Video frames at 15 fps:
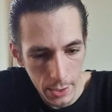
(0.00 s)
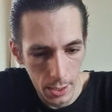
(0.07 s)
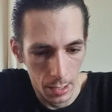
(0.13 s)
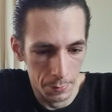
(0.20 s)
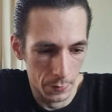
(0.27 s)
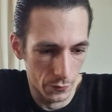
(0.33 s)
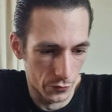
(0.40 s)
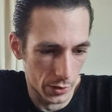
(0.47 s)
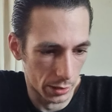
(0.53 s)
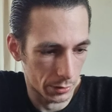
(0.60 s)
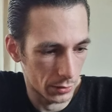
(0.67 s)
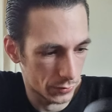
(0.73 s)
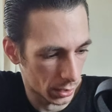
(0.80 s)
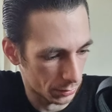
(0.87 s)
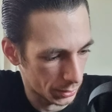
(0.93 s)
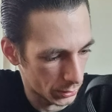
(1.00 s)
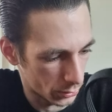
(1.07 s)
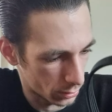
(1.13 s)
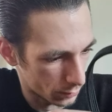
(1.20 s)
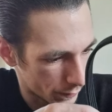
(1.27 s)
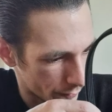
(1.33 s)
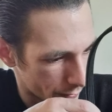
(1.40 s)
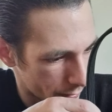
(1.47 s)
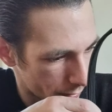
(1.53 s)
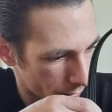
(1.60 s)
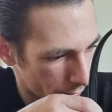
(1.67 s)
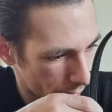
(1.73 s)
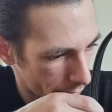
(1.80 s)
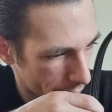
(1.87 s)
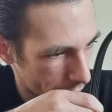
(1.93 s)
I'm very, very nervous.
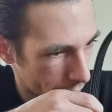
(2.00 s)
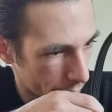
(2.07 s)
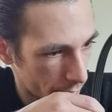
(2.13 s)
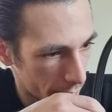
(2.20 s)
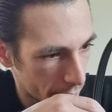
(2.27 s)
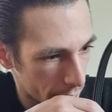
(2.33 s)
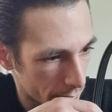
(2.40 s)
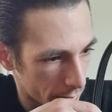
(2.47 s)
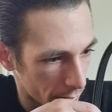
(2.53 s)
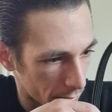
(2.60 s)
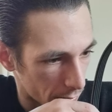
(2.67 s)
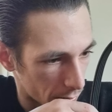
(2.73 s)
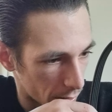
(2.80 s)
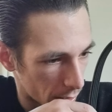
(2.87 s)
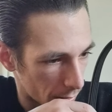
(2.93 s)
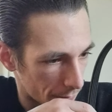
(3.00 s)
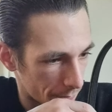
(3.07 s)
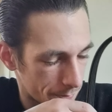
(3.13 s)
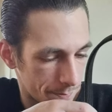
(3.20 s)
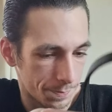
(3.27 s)
So